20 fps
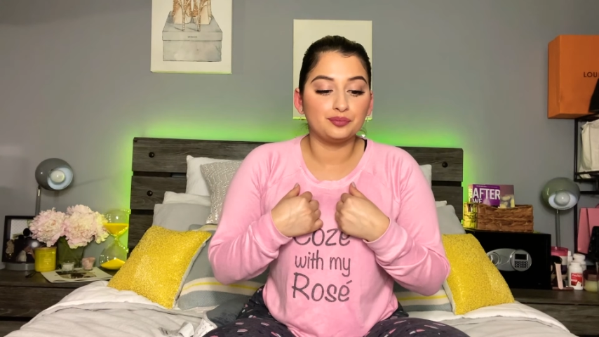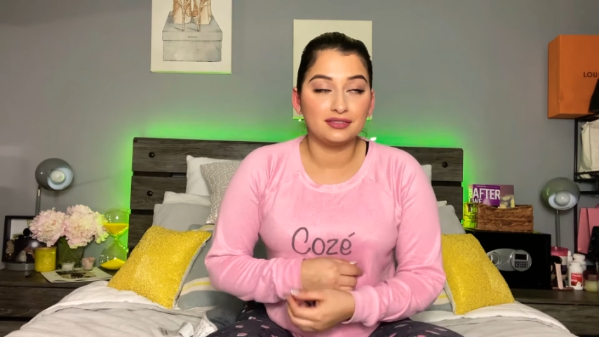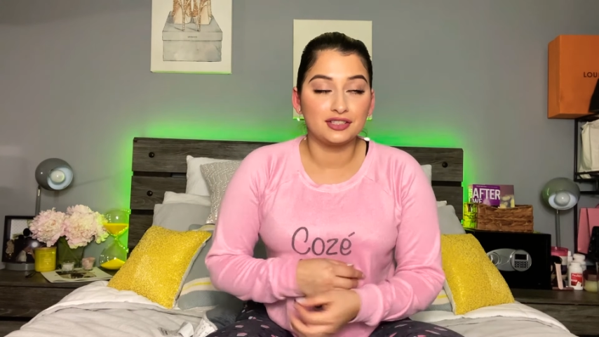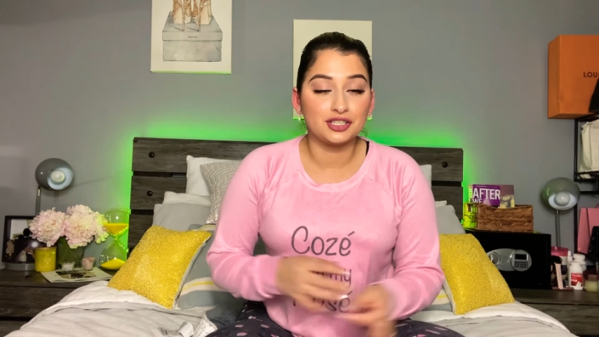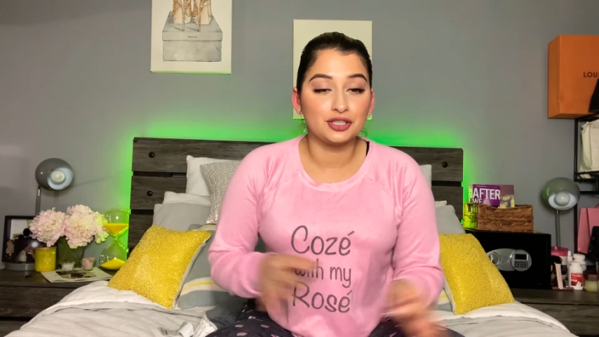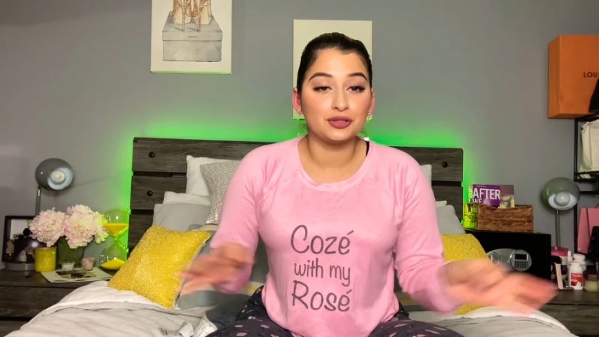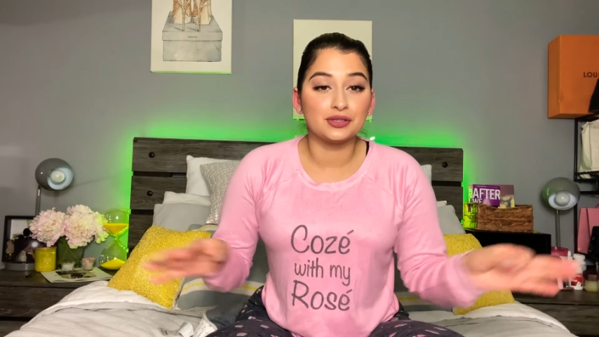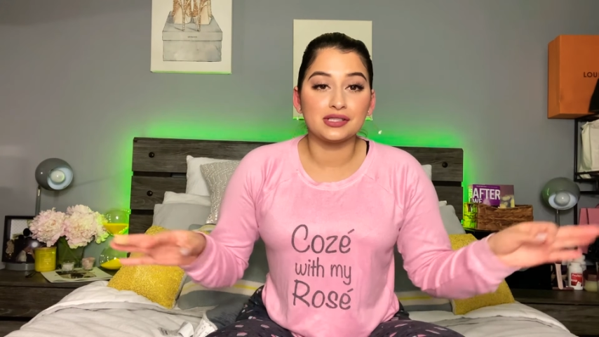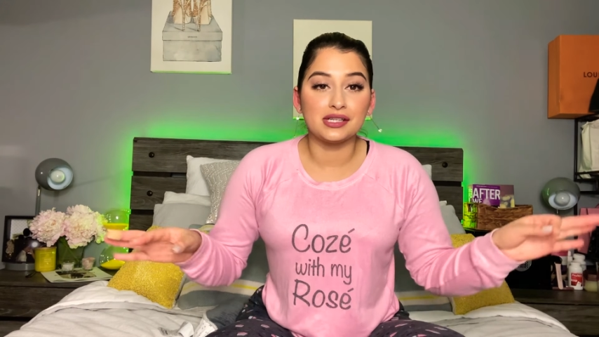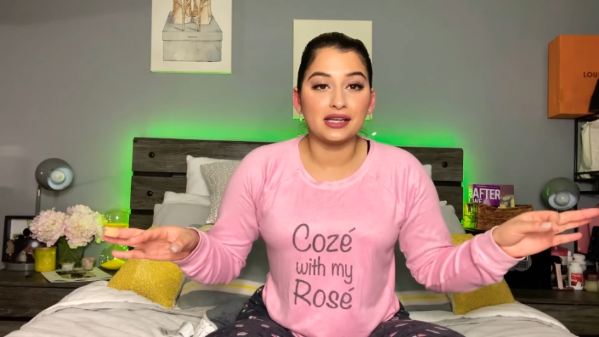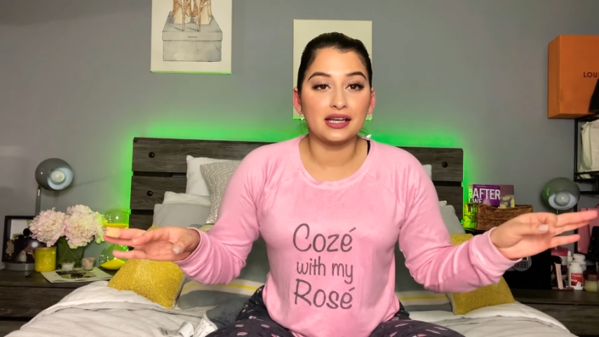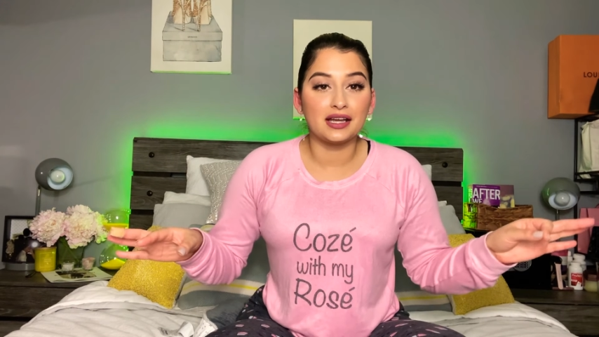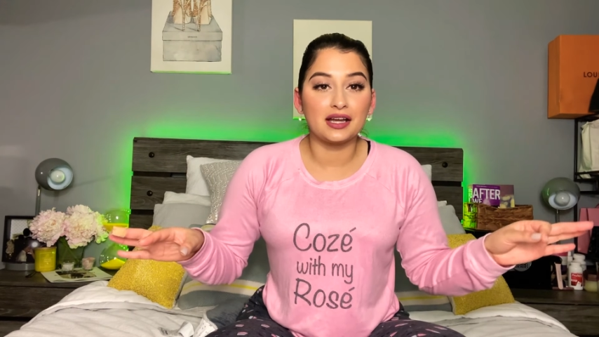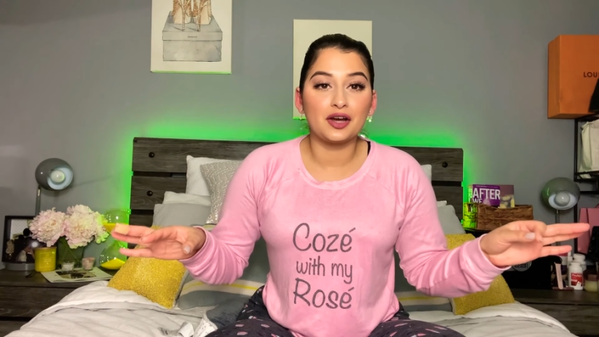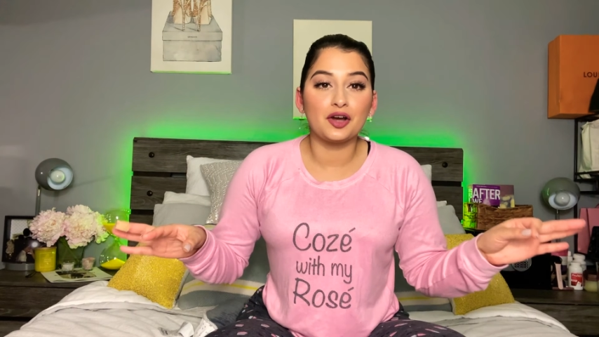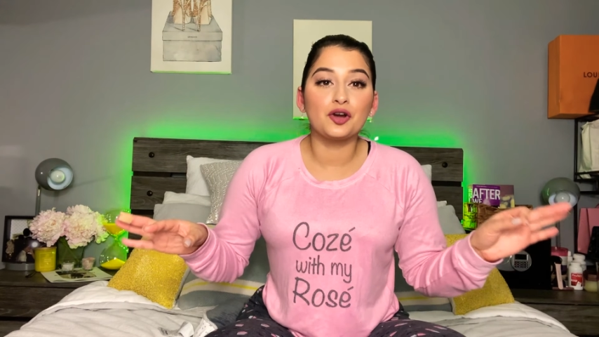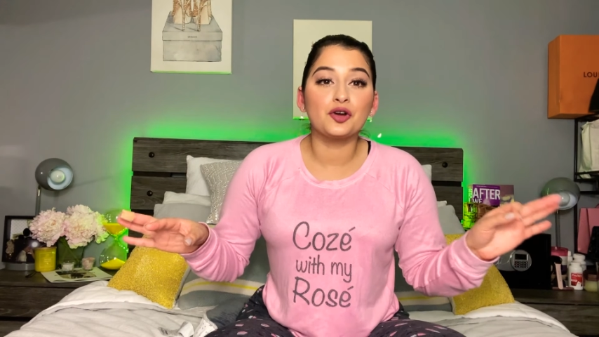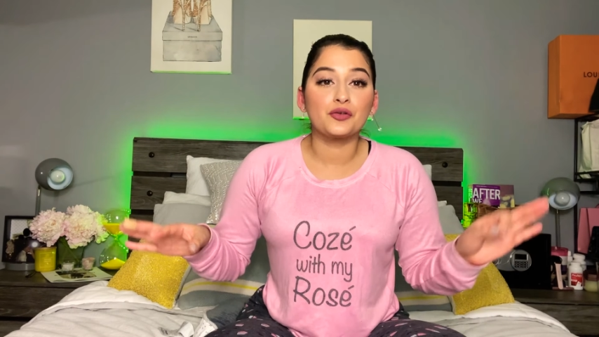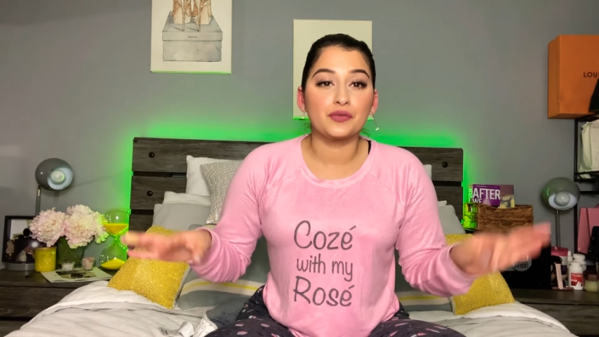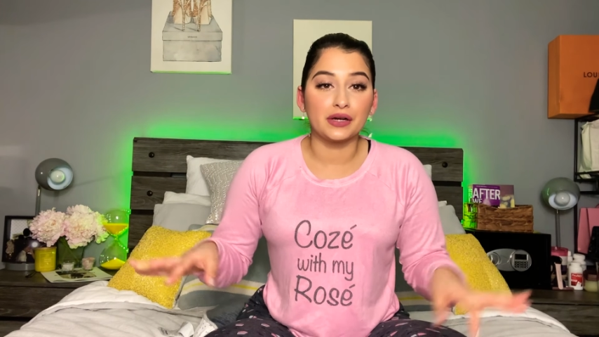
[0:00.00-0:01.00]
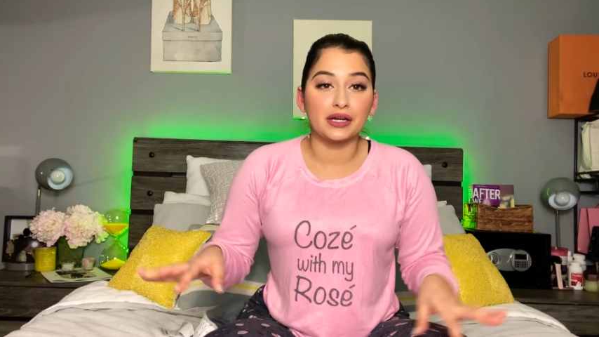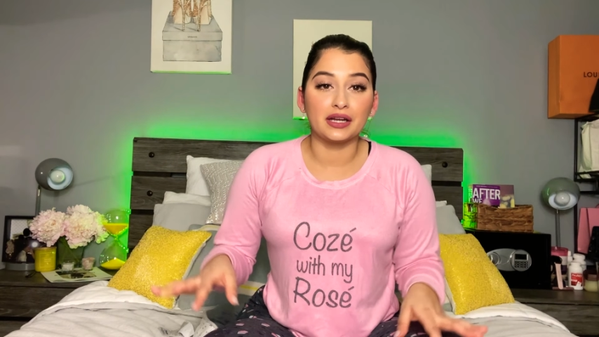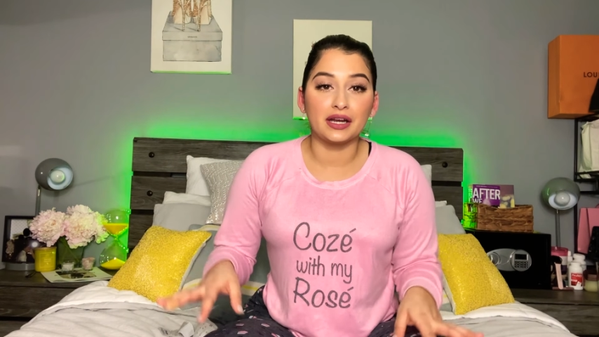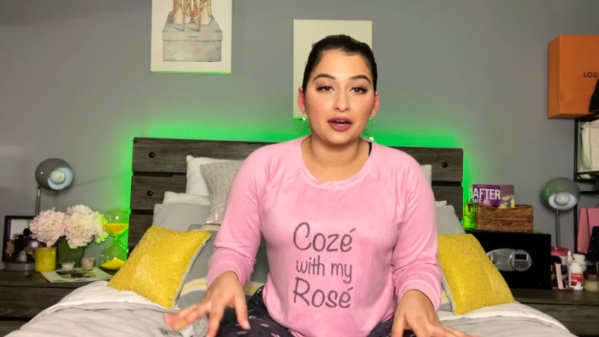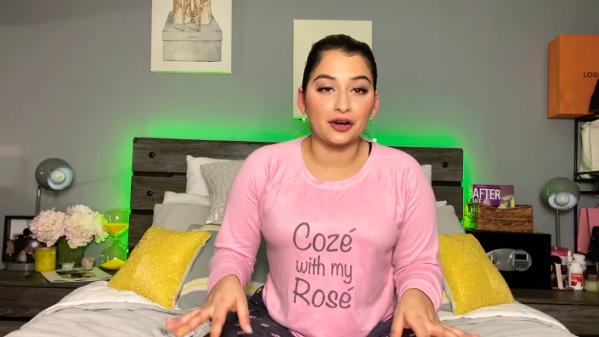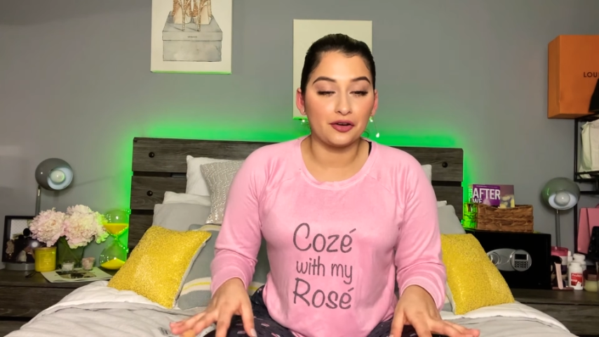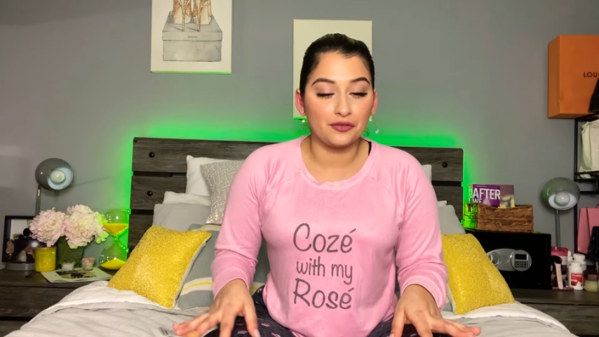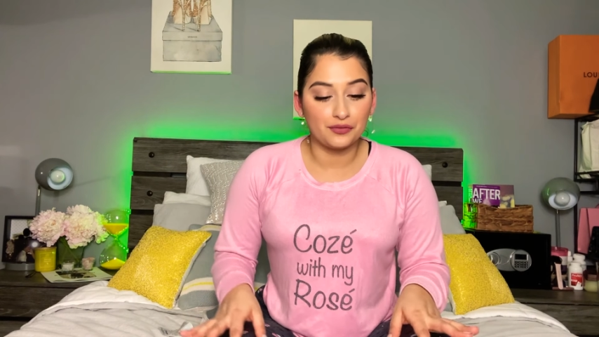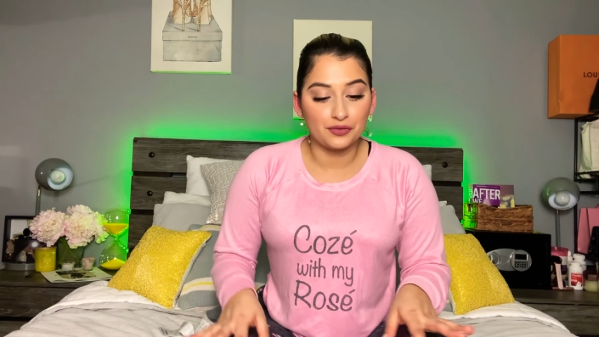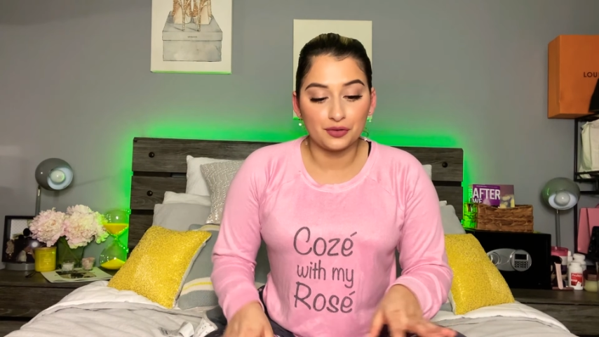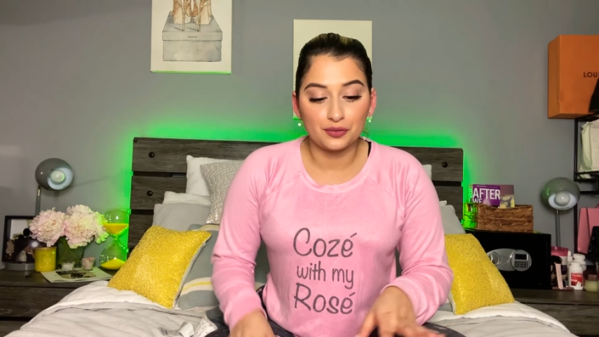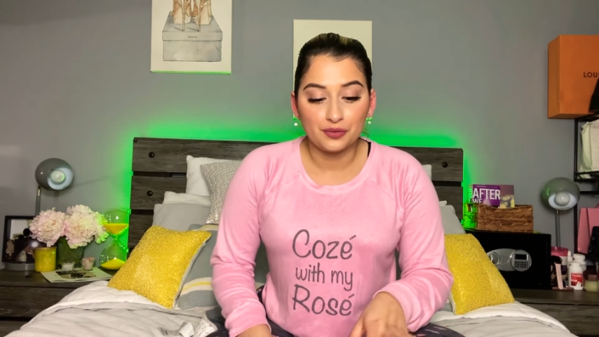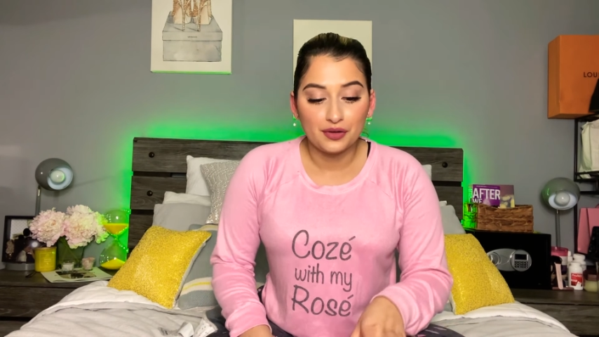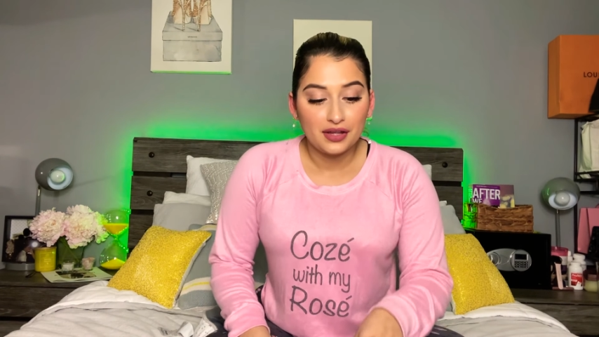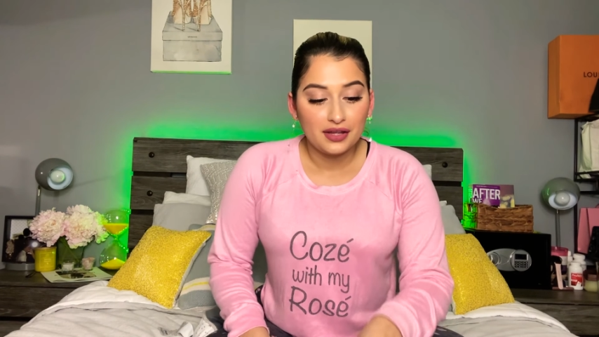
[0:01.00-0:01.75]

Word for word: She'll take great care of you.